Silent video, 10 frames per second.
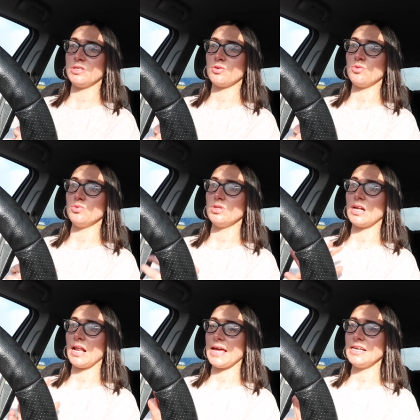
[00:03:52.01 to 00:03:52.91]
It's called
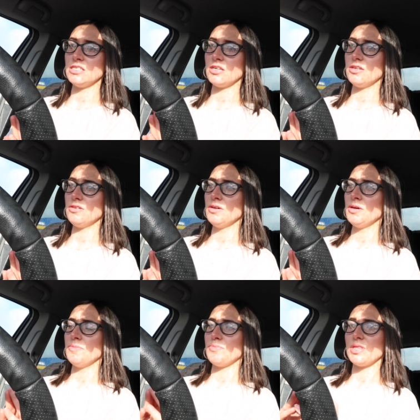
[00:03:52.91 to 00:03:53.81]
the Clayton,
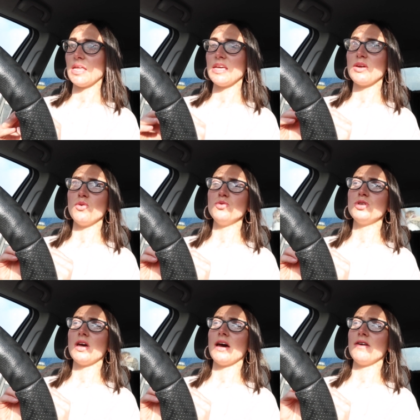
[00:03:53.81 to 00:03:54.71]
but then they
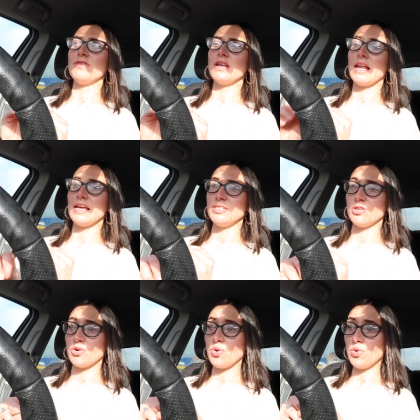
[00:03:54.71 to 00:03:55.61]
also have the
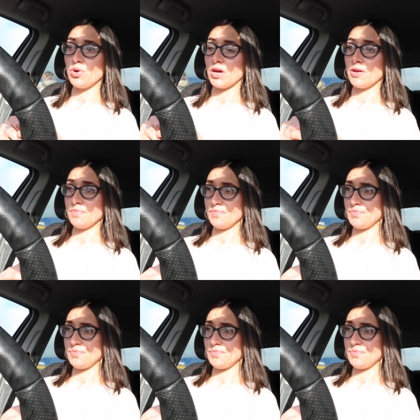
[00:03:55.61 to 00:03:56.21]
Clayton Corner.